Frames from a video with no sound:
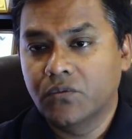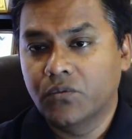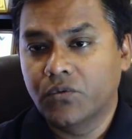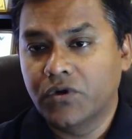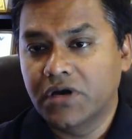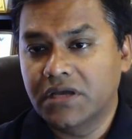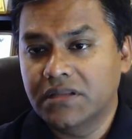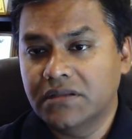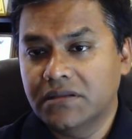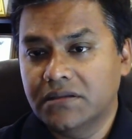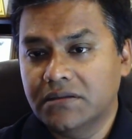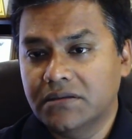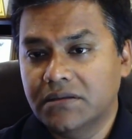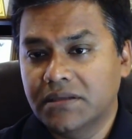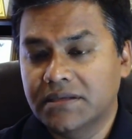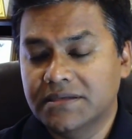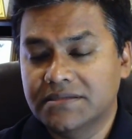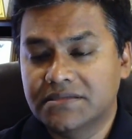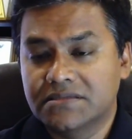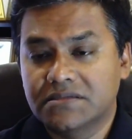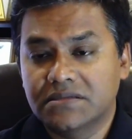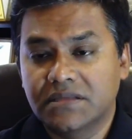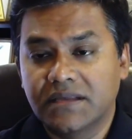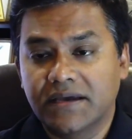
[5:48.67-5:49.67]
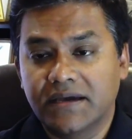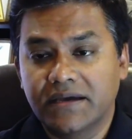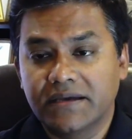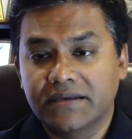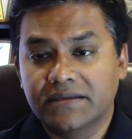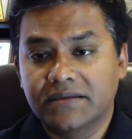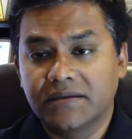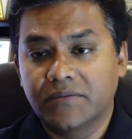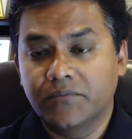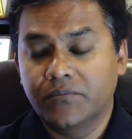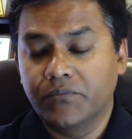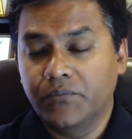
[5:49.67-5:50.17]
One is
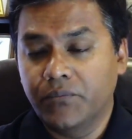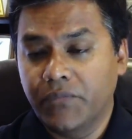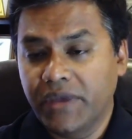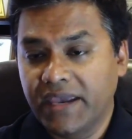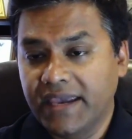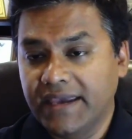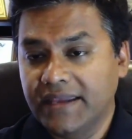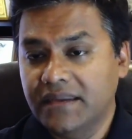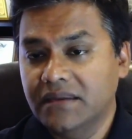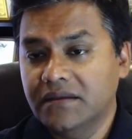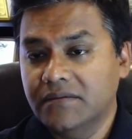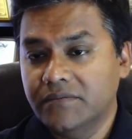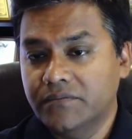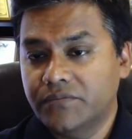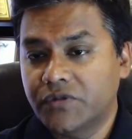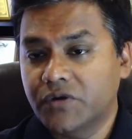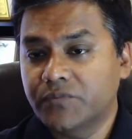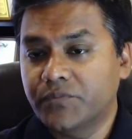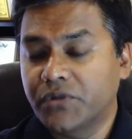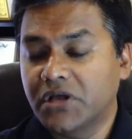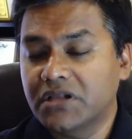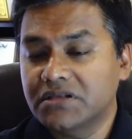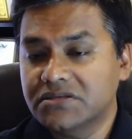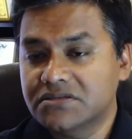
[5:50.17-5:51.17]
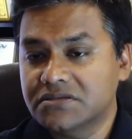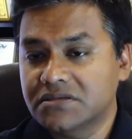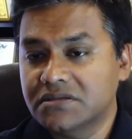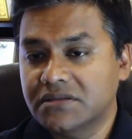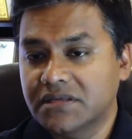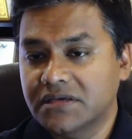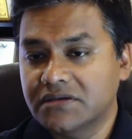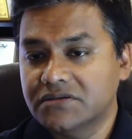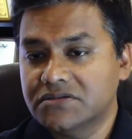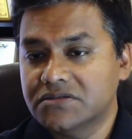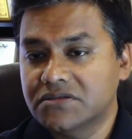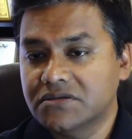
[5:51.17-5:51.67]
like the main
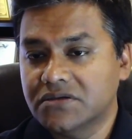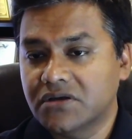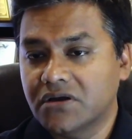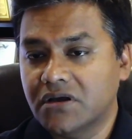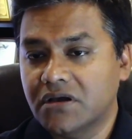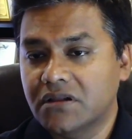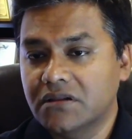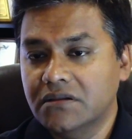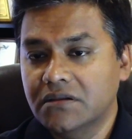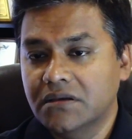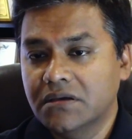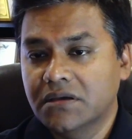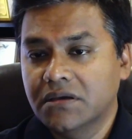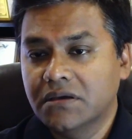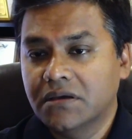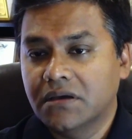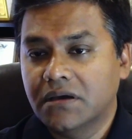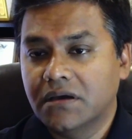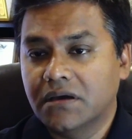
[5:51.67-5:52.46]
propulsion they used to call,